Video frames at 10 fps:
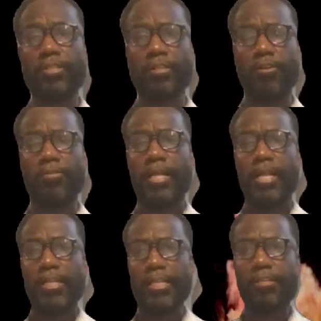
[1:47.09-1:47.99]
So
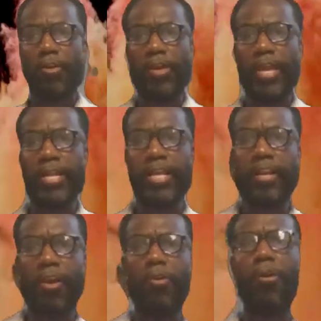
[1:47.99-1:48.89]
let's go ahead and
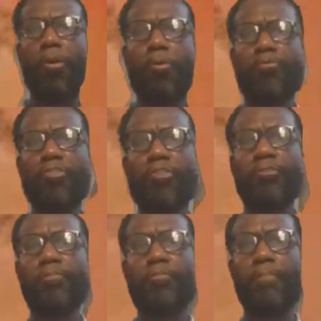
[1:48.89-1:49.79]
go
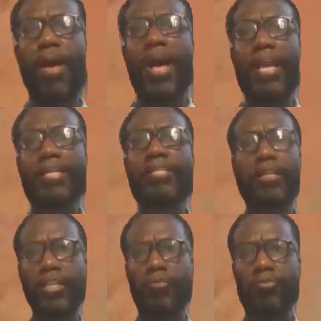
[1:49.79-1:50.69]
over my
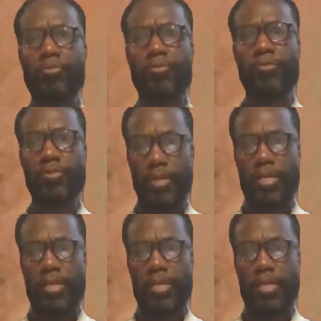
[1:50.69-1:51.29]
deliverables.